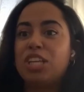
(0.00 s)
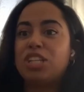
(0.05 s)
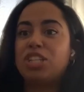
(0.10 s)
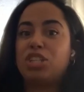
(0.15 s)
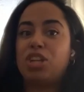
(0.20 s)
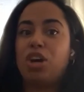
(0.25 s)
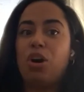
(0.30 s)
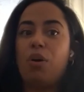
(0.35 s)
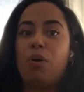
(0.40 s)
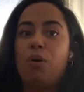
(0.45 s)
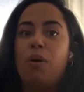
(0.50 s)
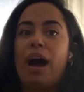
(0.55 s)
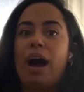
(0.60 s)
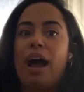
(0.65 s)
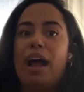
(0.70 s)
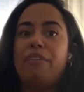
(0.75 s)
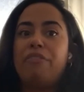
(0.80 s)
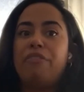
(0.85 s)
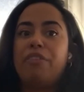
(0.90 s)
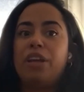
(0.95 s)
So
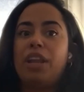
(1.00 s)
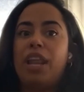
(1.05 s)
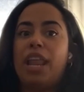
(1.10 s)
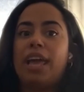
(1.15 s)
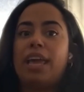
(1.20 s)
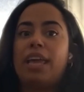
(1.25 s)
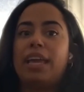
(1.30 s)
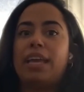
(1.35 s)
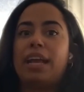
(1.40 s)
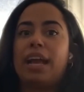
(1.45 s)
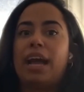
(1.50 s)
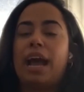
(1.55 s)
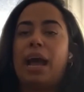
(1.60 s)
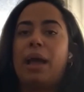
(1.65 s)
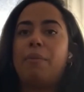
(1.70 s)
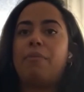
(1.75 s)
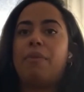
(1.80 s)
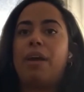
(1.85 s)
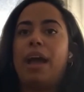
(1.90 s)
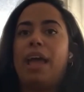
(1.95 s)
I feel like I'm,